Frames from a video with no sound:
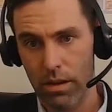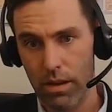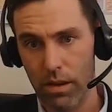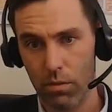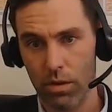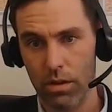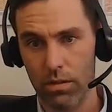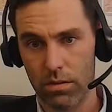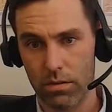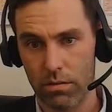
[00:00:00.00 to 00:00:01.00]
it
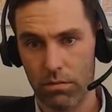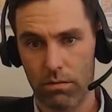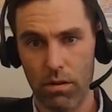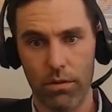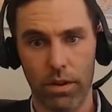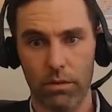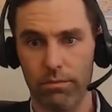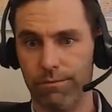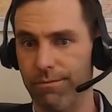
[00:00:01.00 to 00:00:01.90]
was growing